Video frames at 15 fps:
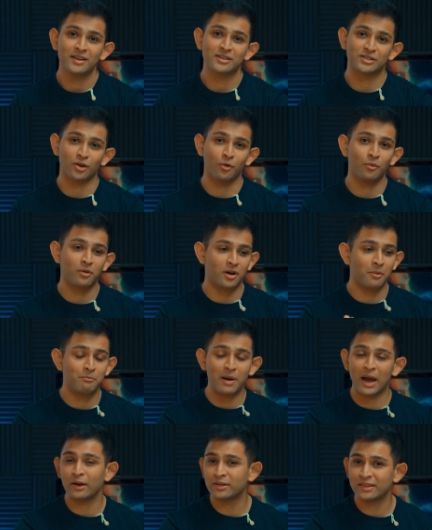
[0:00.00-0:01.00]
So
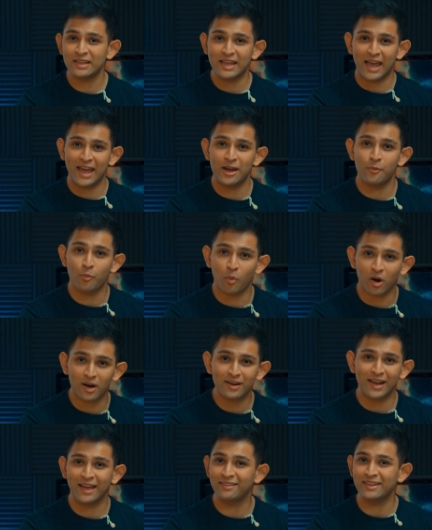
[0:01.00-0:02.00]
compared to the
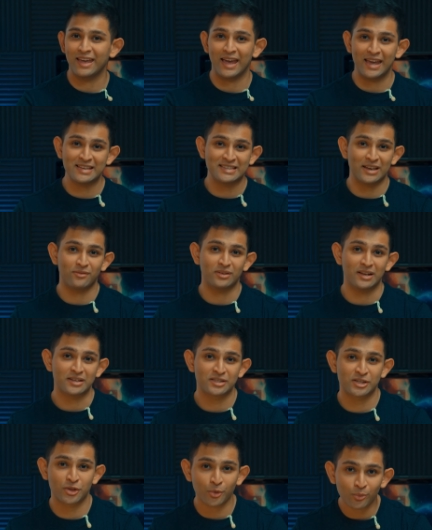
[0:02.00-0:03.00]
A1 and the
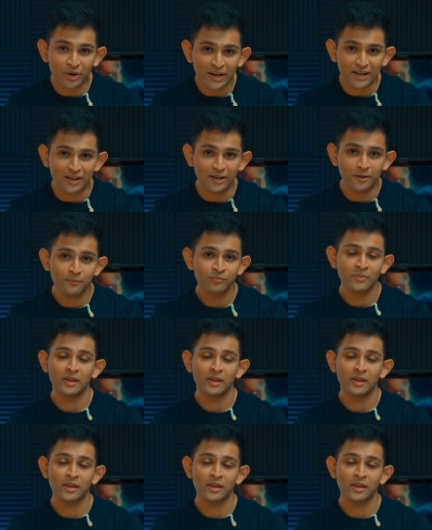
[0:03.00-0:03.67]
A7S III,